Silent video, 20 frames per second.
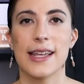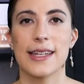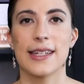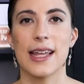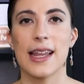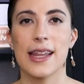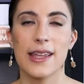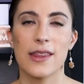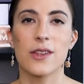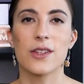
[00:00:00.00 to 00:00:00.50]

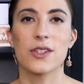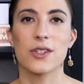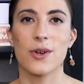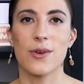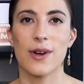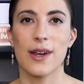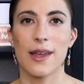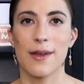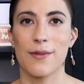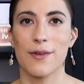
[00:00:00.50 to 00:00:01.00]
telling the
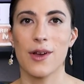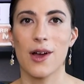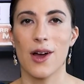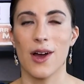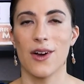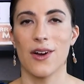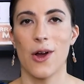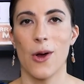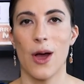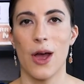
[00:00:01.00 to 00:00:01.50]
story of
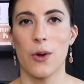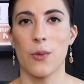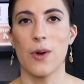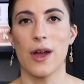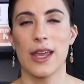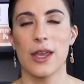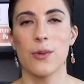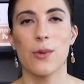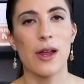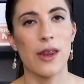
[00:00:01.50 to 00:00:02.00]
Karo and
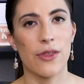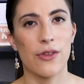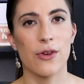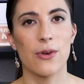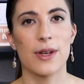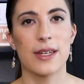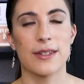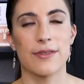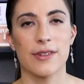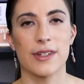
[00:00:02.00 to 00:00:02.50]
what he went
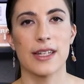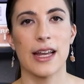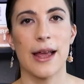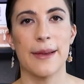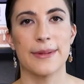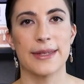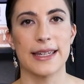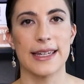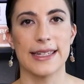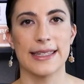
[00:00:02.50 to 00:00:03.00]
through at different
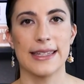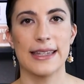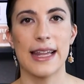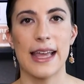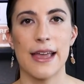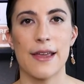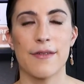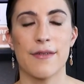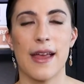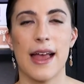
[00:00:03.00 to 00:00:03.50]
times in his
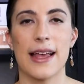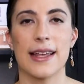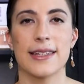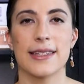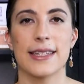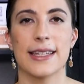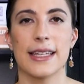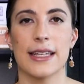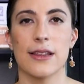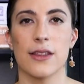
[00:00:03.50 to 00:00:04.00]
life
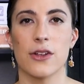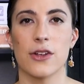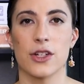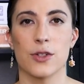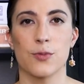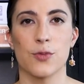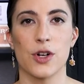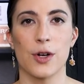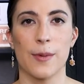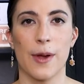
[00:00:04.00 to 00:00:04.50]
as he
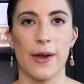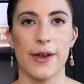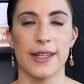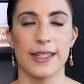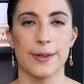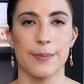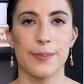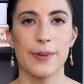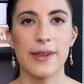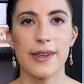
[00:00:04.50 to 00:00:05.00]
learned more about
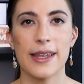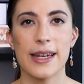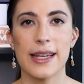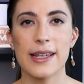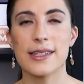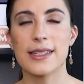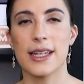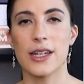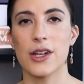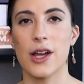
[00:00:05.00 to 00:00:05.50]
his
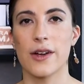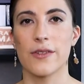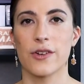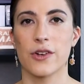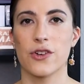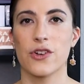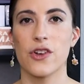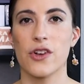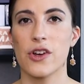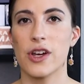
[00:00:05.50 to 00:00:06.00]
abilities and got
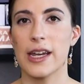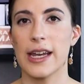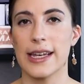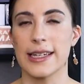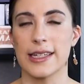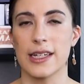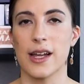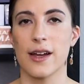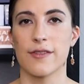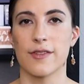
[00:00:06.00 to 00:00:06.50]
recruited
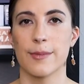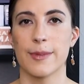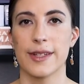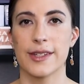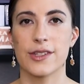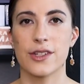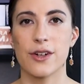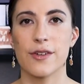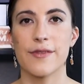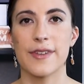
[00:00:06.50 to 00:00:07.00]
into government
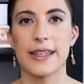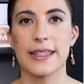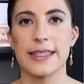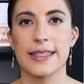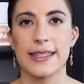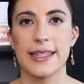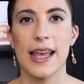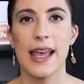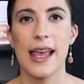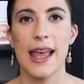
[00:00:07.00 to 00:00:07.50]

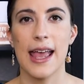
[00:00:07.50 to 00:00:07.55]
service.